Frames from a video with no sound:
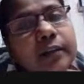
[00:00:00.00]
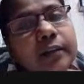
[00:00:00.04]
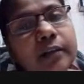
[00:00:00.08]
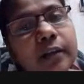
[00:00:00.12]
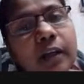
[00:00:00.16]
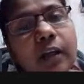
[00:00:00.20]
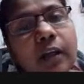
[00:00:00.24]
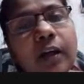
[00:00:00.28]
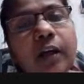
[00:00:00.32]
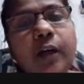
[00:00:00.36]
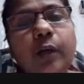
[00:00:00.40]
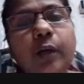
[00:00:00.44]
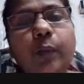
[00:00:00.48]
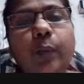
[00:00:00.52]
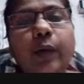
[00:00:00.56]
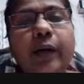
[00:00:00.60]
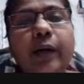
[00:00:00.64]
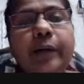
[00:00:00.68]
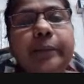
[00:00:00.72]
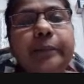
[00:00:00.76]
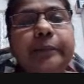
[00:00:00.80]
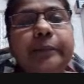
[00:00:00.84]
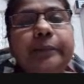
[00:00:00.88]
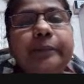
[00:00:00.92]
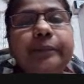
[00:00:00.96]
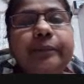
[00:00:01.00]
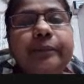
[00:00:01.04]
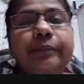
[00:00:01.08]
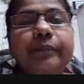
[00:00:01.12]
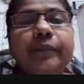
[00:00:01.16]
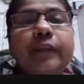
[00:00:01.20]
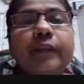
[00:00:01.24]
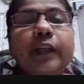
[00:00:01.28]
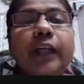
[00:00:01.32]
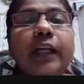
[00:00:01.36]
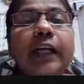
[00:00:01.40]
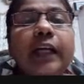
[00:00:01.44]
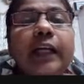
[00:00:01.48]
third one.
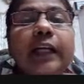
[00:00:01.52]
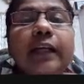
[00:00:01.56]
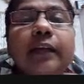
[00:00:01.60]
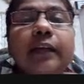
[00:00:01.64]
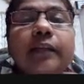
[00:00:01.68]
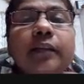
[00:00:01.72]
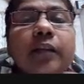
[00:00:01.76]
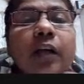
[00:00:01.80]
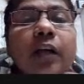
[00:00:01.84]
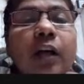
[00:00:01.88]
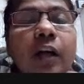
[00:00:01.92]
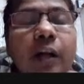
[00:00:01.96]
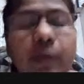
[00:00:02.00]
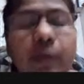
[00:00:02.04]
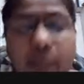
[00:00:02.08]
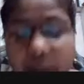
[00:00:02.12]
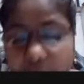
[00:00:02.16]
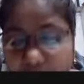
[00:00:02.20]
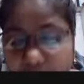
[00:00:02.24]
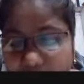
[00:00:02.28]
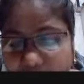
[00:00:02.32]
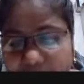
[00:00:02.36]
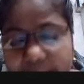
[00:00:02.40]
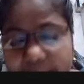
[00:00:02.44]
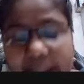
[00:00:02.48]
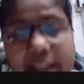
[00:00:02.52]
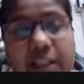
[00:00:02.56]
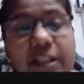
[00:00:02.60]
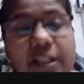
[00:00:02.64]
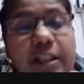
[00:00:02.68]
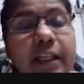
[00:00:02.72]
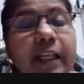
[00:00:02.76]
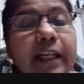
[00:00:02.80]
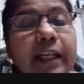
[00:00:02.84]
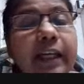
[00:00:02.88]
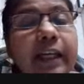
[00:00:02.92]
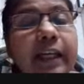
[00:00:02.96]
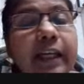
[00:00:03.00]
Third one we can
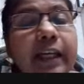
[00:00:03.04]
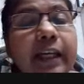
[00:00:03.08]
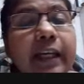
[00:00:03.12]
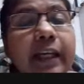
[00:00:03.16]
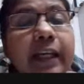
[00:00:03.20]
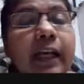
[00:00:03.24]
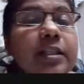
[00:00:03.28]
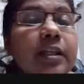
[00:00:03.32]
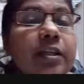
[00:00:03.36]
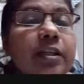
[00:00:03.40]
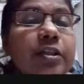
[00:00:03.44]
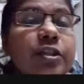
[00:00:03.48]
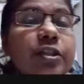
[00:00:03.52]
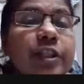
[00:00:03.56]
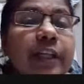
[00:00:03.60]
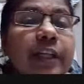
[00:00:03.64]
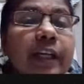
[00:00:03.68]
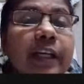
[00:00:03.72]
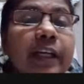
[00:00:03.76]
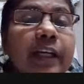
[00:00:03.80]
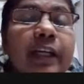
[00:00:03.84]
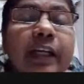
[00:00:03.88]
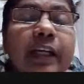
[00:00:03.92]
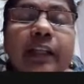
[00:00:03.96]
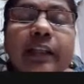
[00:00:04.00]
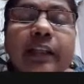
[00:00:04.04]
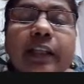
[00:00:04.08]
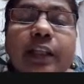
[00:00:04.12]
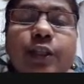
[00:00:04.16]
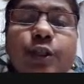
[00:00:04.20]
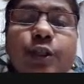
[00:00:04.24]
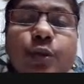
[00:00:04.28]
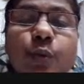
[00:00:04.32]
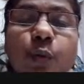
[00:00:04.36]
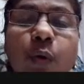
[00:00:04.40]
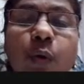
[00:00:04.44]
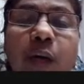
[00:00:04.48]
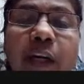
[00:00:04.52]
say assertion,
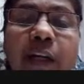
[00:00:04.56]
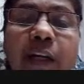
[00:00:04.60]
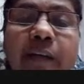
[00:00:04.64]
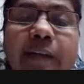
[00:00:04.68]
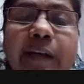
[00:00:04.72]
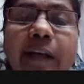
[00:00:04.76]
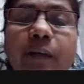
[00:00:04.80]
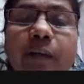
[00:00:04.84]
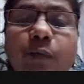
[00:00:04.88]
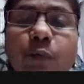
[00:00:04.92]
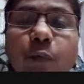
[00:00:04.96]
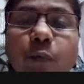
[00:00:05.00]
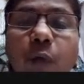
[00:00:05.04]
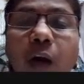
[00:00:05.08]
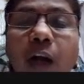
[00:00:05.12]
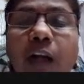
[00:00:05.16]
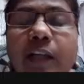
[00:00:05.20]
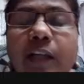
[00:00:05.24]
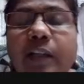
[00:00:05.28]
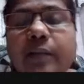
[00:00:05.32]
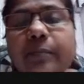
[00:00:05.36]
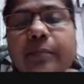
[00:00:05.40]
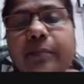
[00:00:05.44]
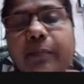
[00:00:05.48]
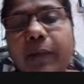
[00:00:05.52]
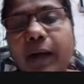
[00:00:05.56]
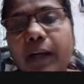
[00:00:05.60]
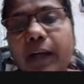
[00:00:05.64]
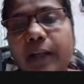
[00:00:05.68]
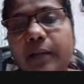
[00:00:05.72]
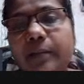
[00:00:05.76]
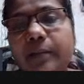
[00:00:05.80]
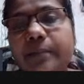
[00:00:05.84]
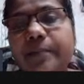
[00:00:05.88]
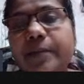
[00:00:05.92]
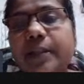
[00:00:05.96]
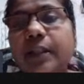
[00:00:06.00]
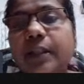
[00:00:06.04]
the 200 watt
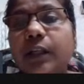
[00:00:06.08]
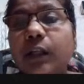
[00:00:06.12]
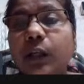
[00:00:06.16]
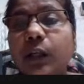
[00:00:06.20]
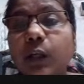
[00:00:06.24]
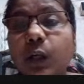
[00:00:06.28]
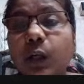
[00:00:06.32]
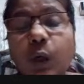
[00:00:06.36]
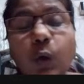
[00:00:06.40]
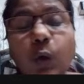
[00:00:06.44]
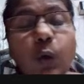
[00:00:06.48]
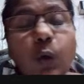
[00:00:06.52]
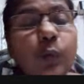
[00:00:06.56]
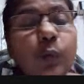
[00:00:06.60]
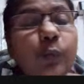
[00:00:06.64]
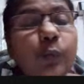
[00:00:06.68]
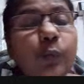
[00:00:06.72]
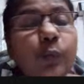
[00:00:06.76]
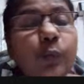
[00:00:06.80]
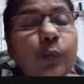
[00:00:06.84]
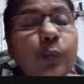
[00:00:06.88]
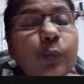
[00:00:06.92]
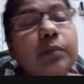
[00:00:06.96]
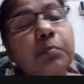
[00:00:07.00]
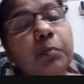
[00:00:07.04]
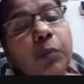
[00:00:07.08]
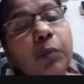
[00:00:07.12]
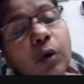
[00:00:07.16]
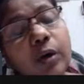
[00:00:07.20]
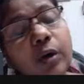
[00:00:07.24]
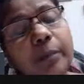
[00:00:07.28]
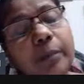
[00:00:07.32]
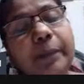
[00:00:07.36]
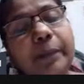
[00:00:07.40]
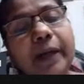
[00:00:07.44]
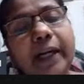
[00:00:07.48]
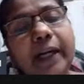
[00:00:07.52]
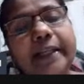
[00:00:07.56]
bulbs glow with
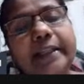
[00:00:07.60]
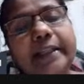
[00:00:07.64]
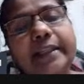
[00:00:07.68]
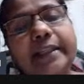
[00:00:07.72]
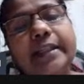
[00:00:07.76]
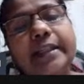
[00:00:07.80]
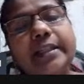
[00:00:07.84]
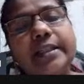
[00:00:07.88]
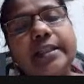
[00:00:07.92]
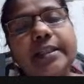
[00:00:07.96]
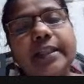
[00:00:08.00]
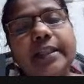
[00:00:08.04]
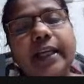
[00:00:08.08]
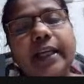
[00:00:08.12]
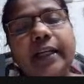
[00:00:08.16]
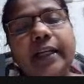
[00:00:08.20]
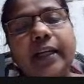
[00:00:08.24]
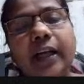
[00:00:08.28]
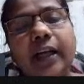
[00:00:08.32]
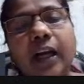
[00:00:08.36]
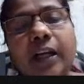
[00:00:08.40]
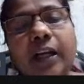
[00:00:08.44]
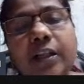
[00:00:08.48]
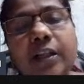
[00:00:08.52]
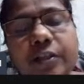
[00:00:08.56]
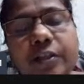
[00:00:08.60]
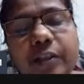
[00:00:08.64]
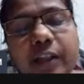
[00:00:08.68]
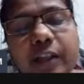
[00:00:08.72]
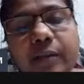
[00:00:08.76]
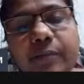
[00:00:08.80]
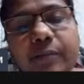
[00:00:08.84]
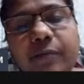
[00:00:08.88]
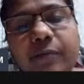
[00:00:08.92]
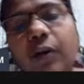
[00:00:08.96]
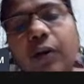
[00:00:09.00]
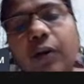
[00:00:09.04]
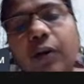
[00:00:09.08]
more brightness than
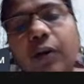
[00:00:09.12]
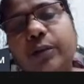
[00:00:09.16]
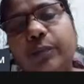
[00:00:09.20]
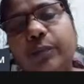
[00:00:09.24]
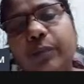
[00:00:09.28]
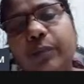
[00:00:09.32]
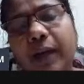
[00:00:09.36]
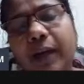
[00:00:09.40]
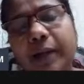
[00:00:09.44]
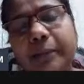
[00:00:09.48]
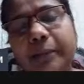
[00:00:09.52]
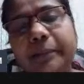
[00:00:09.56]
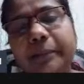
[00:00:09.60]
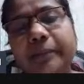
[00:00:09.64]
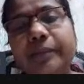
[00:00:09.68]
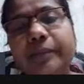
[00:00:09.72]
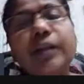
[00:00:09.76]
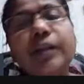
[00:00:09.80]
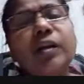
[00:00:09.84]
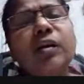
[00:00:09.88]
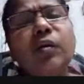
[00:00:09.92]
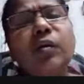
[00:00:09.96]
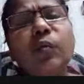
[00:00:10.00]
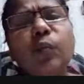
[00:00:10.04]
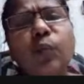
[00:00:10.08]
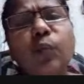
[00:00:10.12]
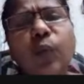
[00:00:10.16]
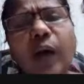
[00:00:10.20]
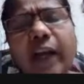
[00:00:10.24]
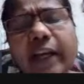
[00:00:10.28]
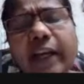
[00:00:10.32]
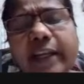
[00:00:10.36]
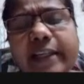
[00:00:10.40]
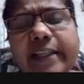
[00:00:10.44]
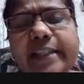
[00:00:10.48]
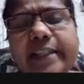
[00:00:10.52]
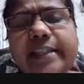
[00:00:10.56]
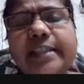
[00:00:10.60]
100 watt bulb.
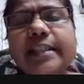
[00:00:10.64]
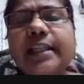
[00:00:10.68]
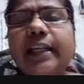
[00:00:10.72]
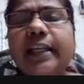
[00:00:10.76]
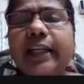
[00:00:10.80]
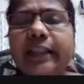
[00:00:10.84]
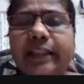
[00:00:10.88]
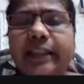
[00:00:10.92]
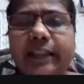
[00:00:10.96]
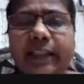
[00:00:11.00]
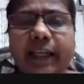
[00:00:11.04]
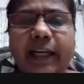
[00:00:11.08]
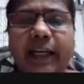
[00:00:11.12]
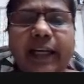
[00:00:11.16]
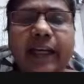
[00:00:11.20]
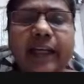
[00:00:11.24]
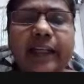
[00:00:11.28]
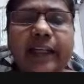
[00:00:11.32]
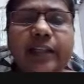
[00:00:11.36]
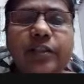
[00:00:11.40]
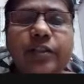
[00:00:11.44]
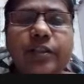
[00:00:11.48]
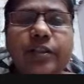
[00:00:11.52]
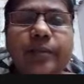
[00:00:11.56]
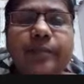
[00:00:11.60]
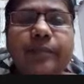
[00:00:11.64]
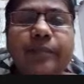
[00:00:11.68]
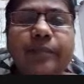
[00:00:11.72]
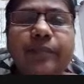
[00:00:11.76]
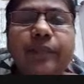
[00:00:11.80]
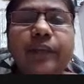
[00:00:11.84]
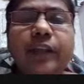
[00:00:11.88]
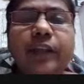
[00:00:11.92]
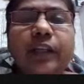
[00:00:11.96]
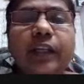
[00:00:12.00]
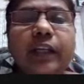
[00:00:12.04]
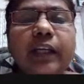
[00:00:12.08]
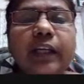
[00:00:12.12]
Why it is like that?
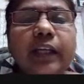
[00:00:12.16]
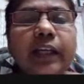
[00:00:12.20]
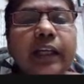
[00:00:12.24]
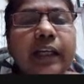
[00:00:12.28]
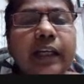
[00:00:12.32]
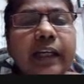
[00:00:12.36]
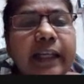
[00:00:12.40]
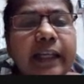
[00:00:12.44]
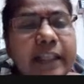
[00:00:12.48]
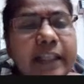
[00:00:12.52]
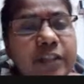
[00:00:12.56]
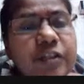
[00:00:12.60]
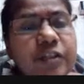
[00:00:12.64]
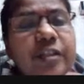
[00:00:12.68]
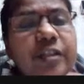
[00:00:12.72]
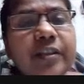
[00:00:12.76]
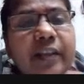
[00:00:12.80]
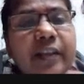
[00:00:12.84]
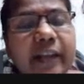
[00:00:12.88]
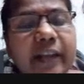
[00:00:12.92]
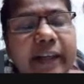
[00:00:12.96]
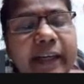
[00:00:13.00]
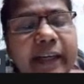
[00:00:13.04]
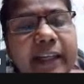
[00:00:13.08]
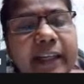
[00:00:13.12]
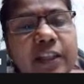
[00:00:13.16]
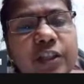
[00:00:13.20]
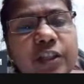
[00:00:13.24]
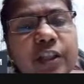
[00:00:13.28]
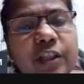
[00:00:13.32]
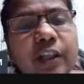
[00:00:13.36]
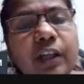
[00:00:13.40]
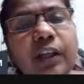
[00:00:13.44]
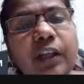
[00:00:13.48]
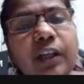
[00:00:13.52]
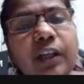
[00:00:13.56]
Is it correct?